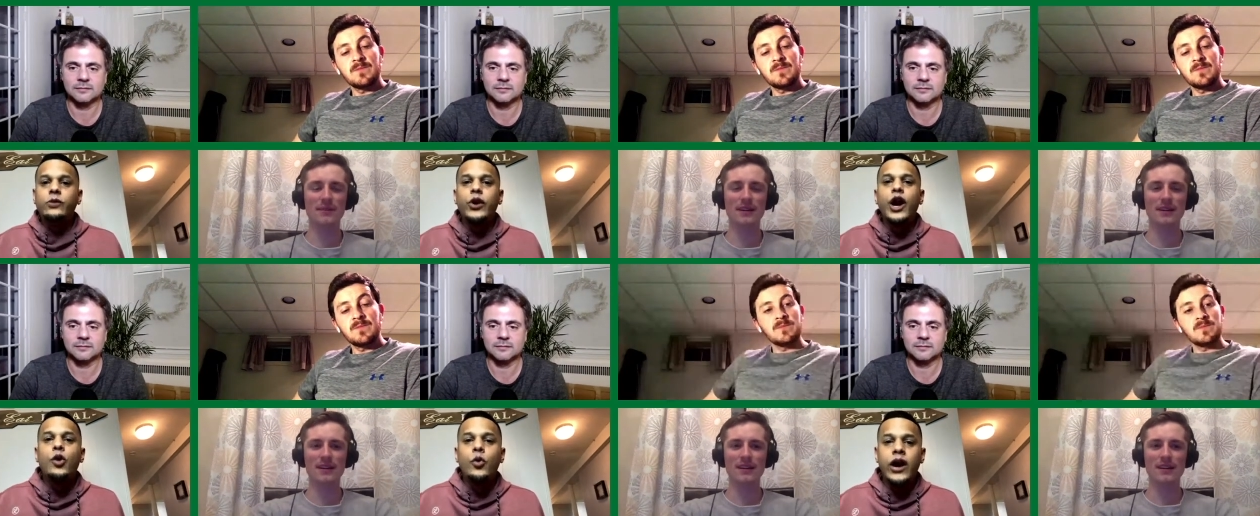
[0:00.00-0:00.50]

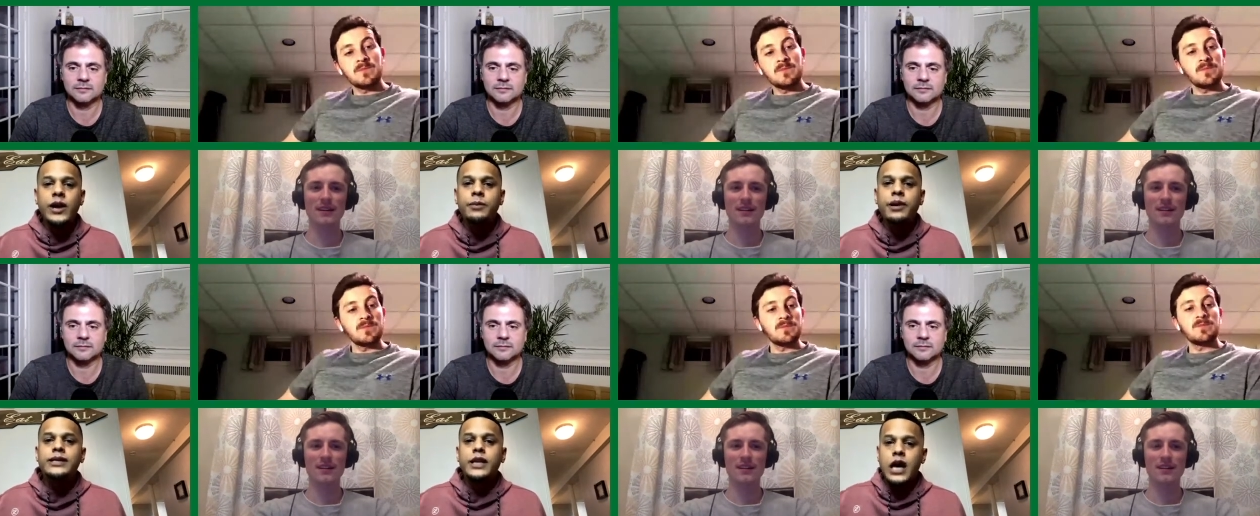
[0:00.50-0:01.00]
Speaker 1: one-on-one,
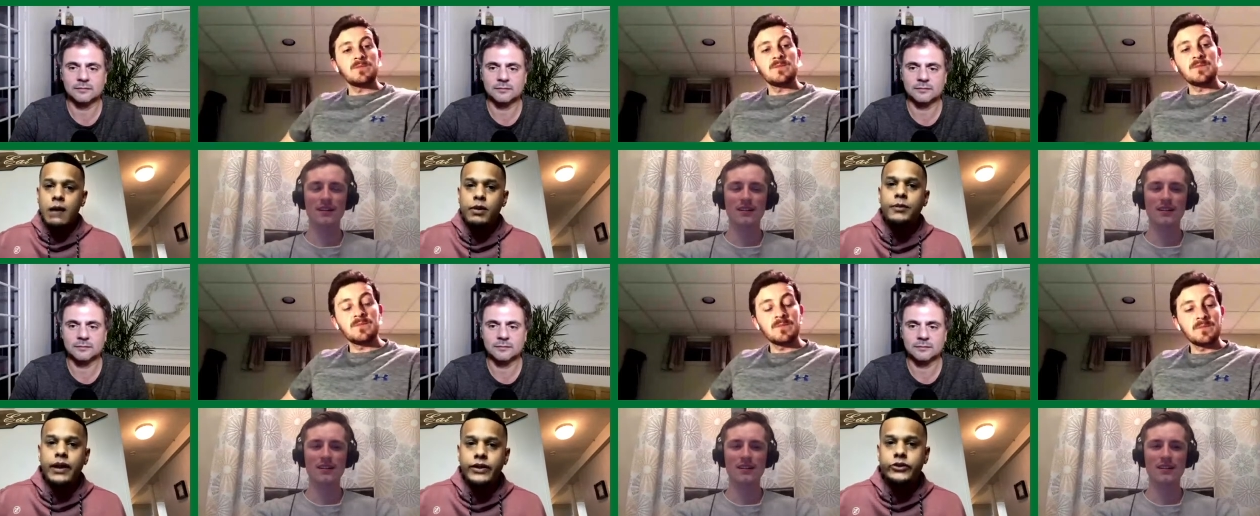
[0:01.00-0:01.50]
but as a
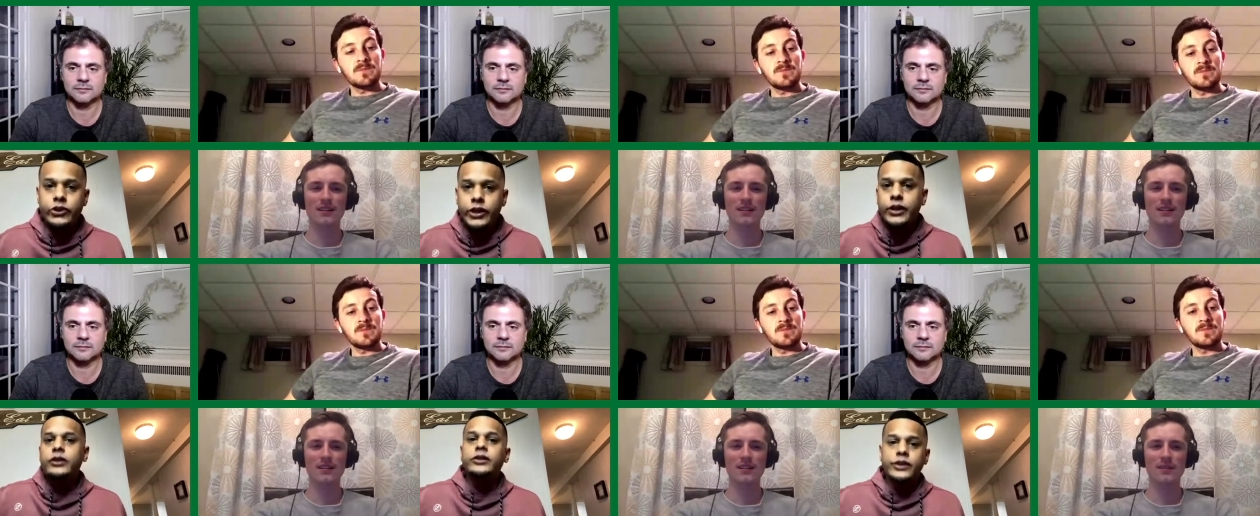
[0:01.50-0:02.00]

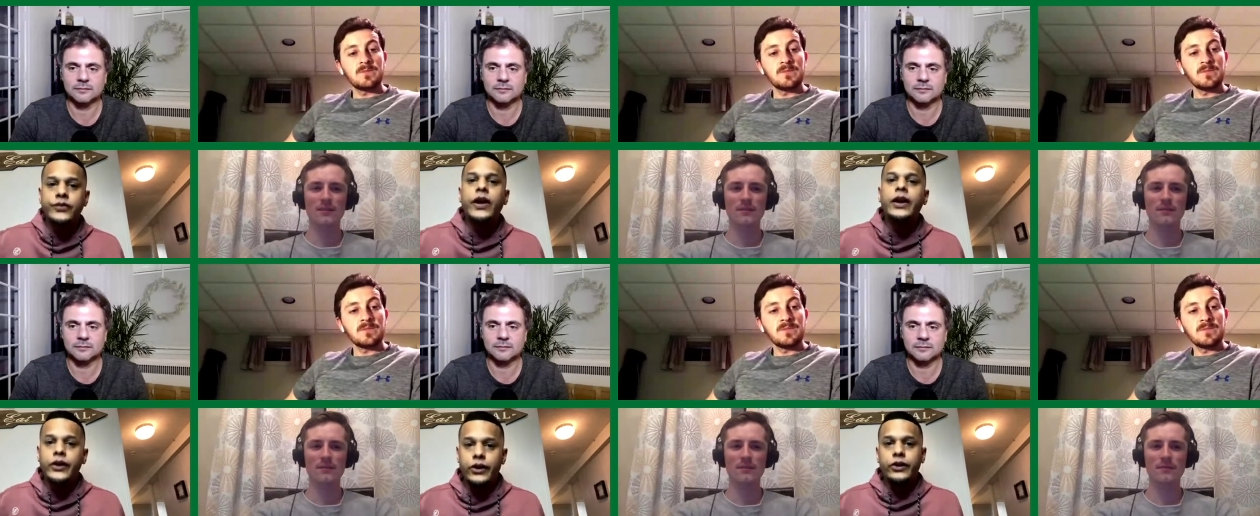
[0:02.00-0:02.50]
complimentary
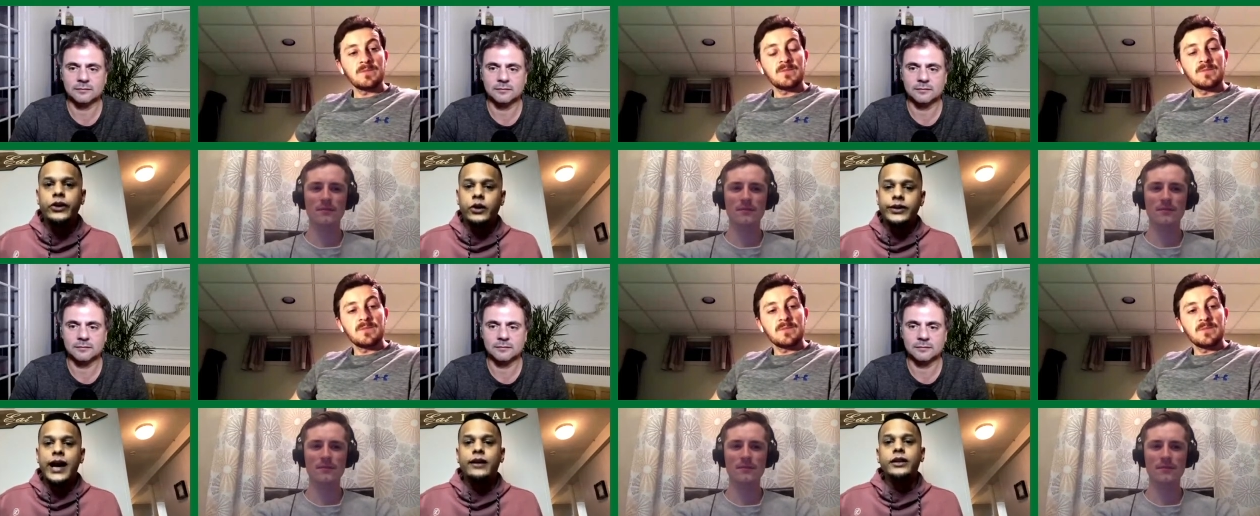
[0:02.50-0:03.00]
defender, you
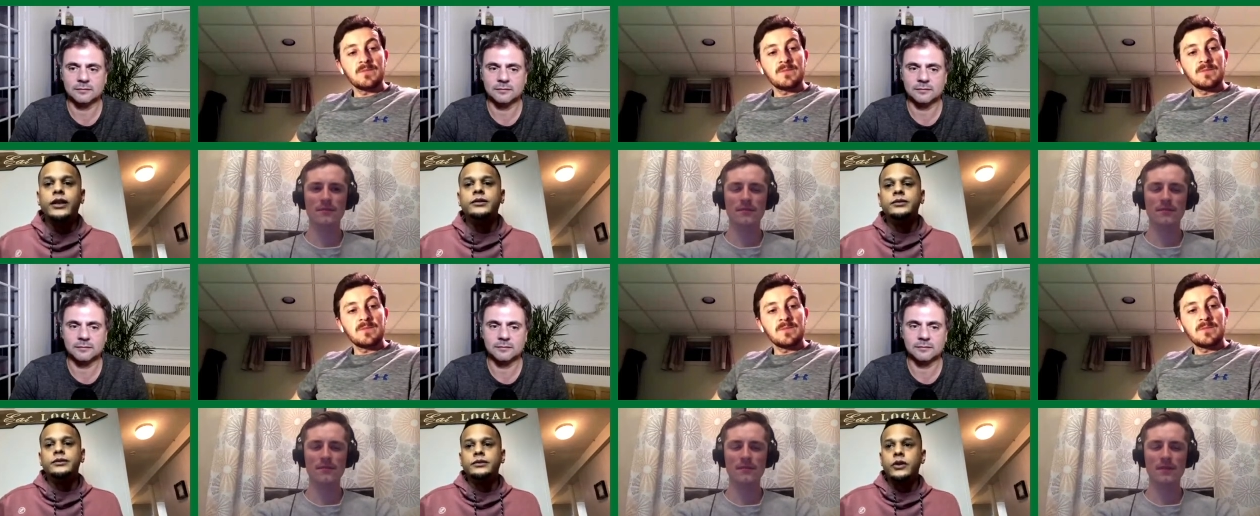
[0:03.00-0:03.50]
know, down
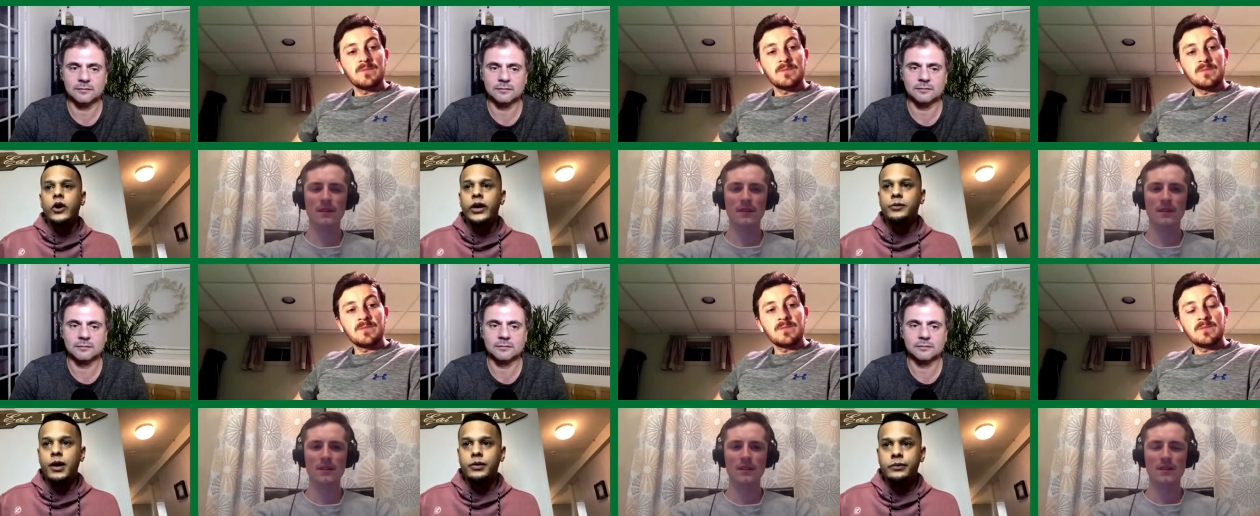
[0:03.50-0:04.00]
low. Go
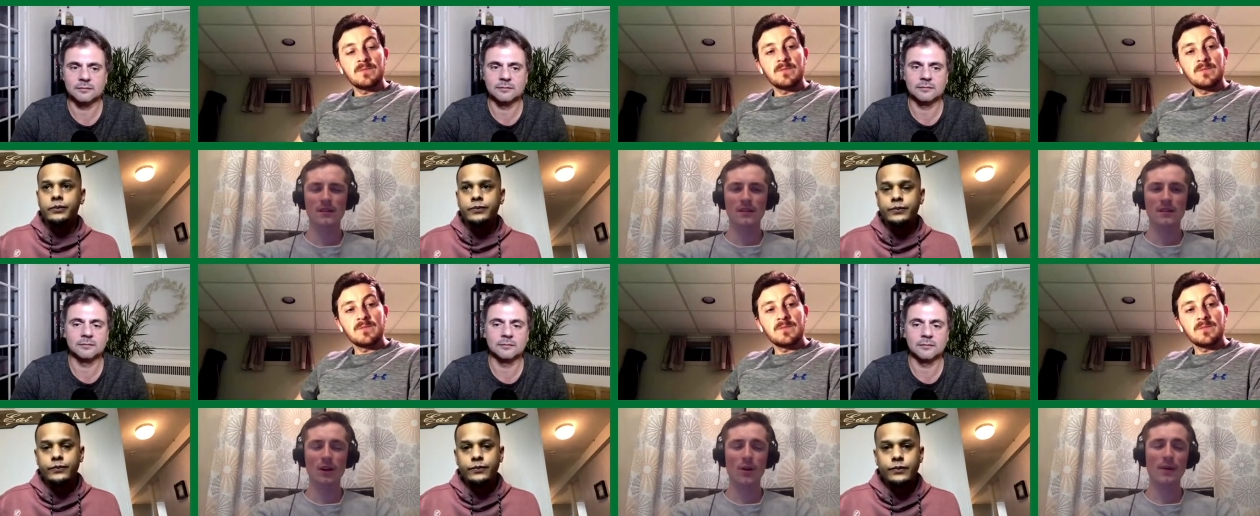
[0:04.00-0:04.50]
ahead, Bobby.
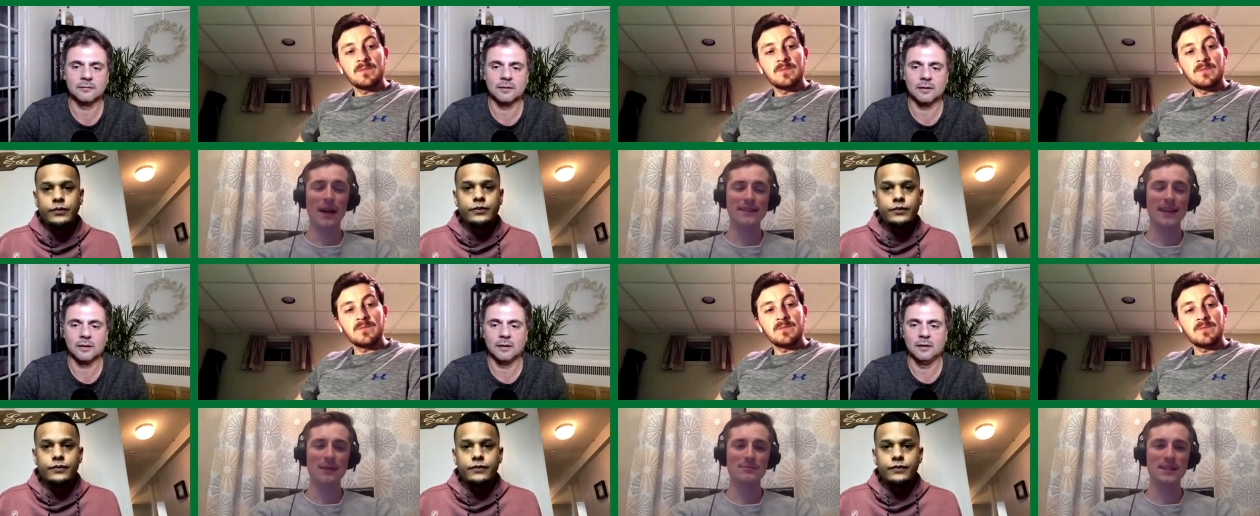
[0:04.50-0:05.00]
Speaker 2: Going back
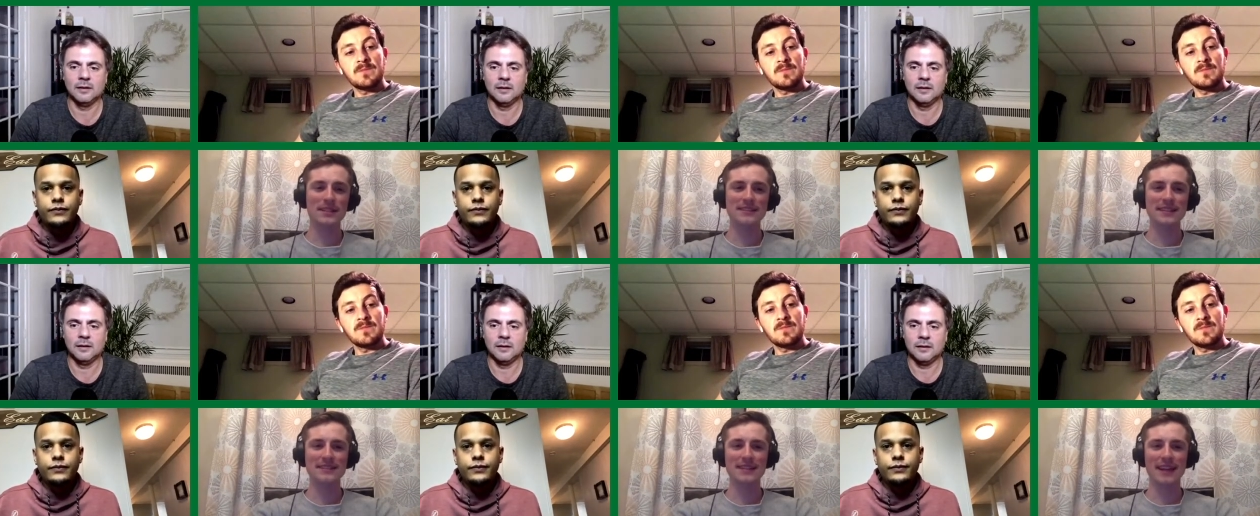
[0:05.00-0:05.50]
to that
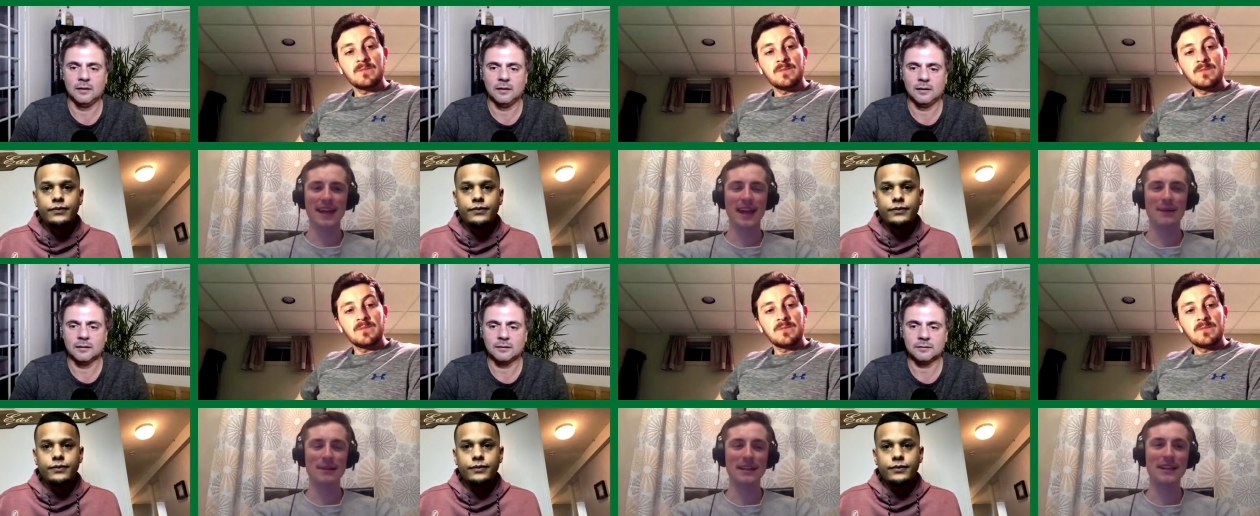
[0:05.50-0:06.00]
preseason
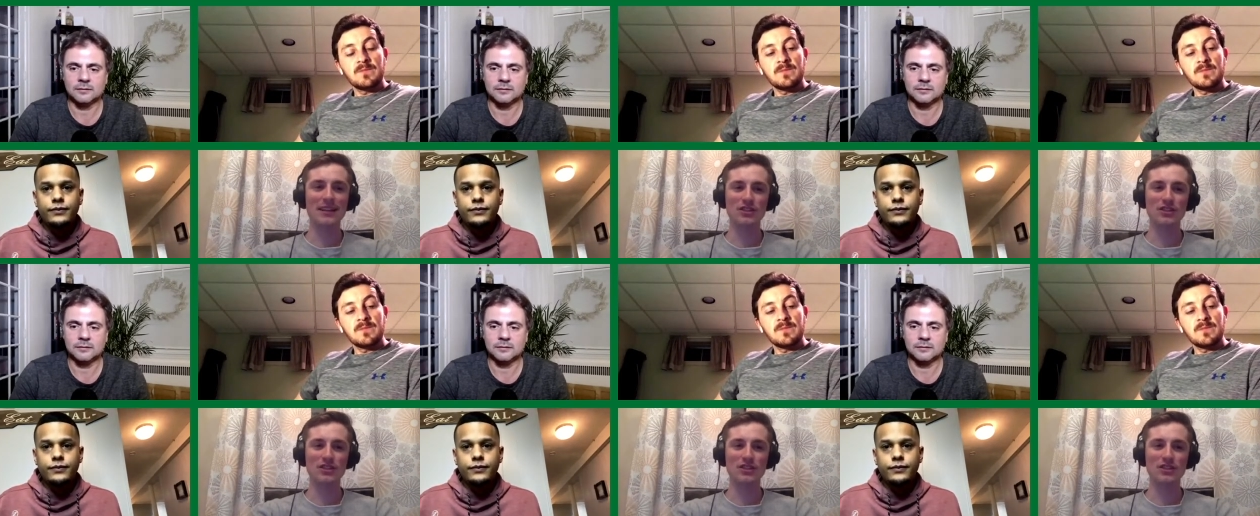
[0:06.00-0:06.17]
game, he did